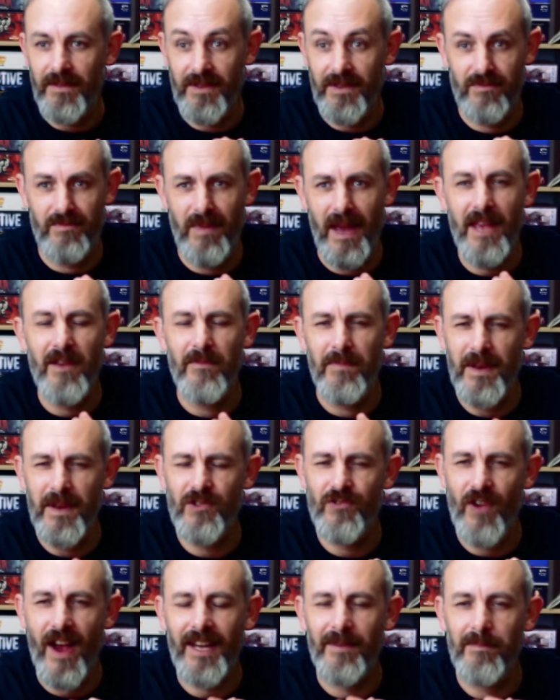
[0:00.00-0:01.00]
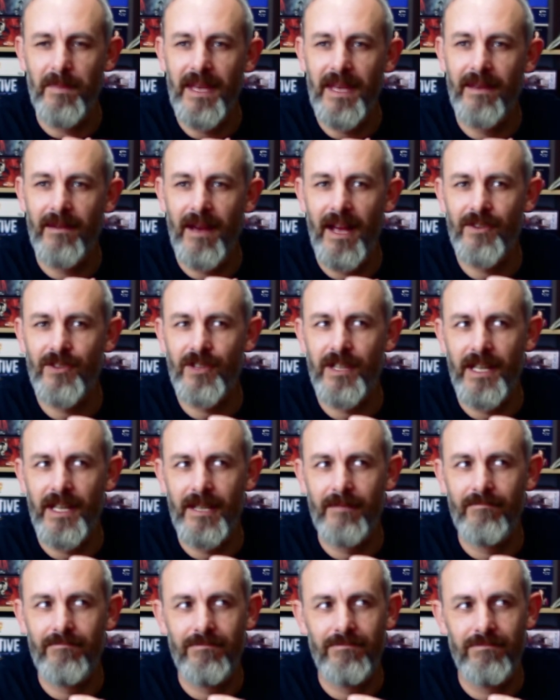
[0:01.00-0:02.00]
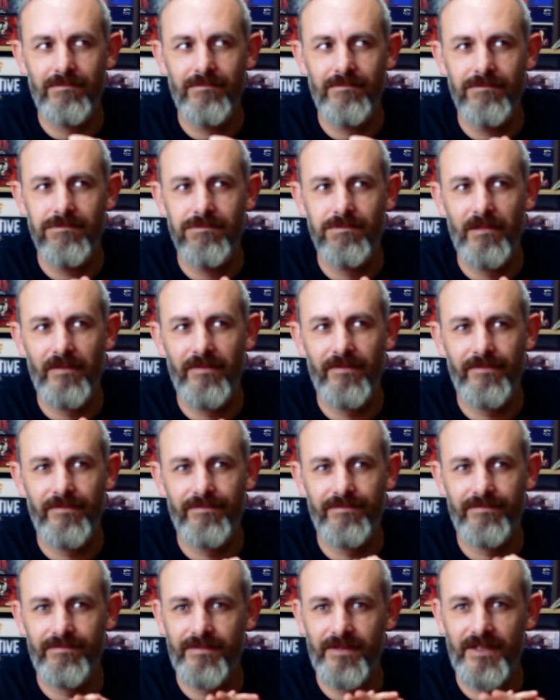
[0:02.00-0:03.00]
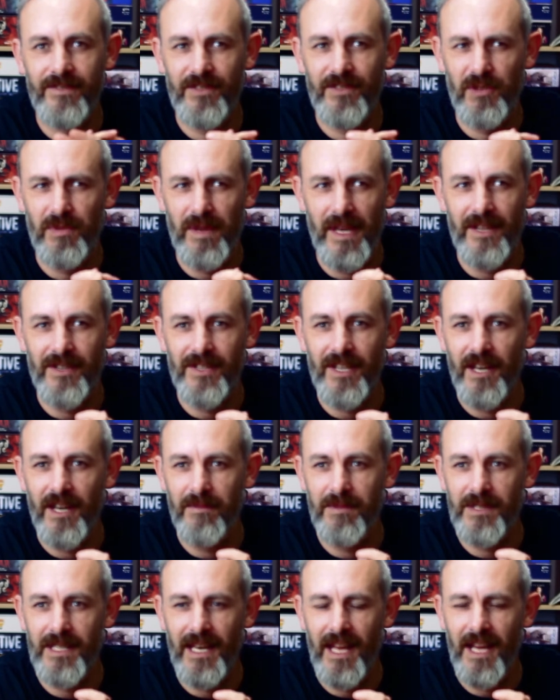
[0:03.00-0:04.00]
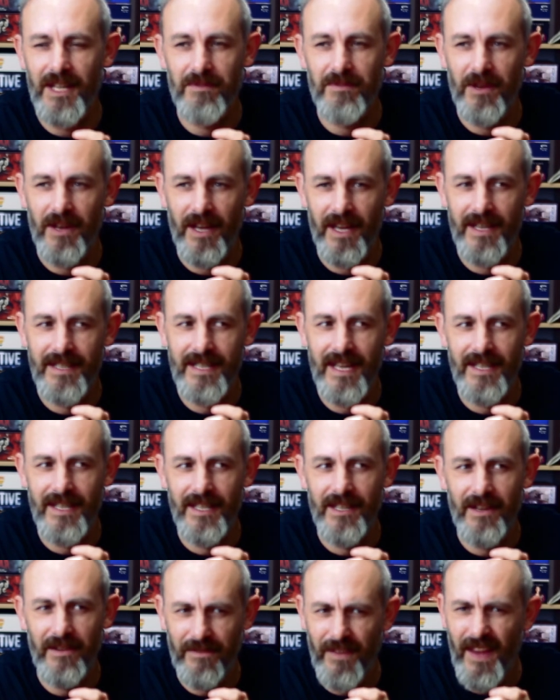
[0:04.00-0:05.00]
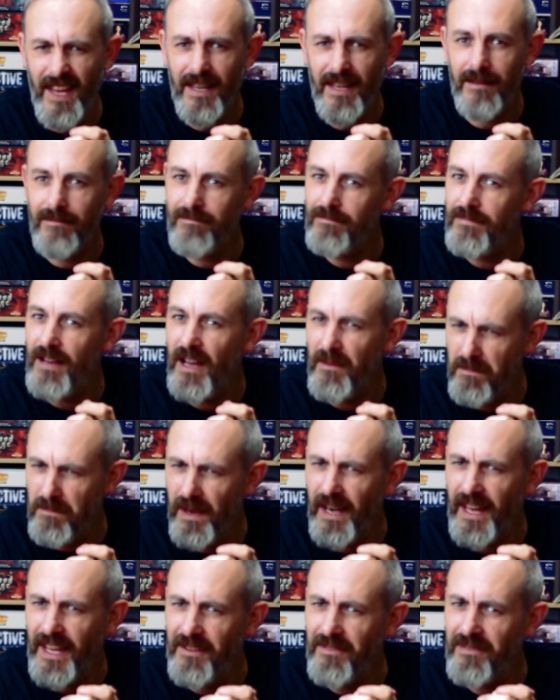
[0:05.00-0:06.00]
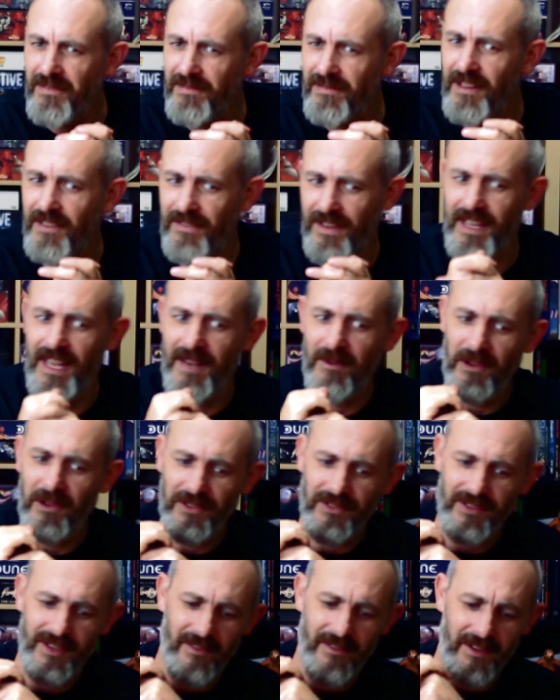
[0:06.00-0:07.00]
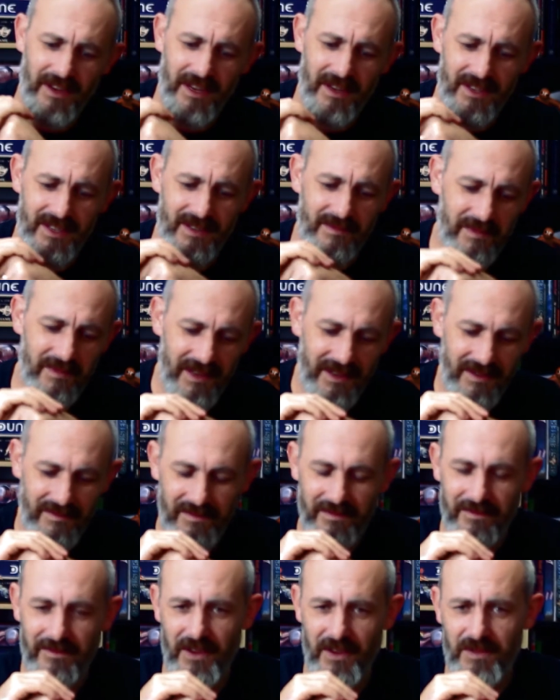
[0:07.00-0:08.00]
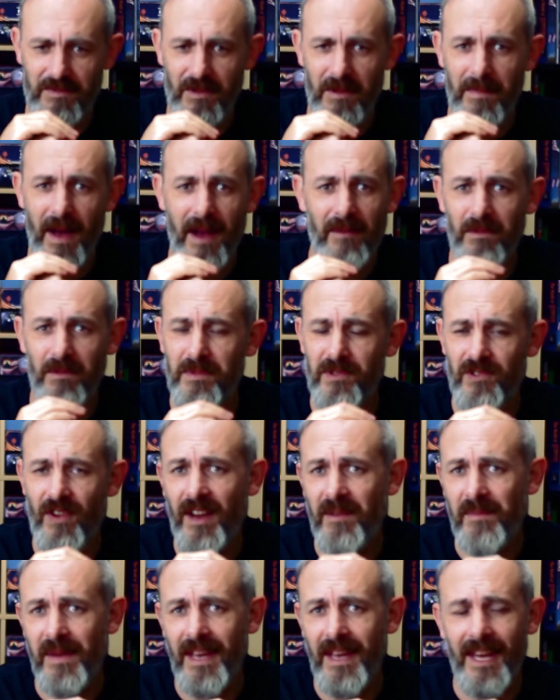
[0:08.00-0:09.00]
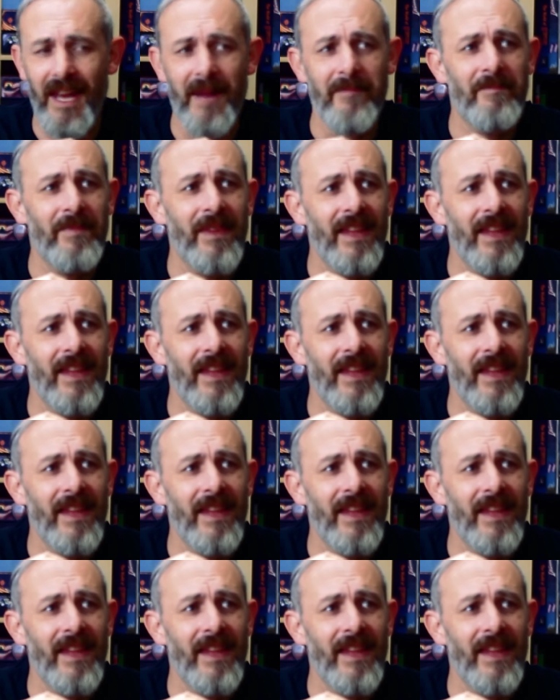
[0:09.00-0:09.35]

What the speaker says: I think it may have been Dragon Meat actually 2 years ago. It was the last one I attended. I think it was. I think it's my first one back will be Dragon Meat again.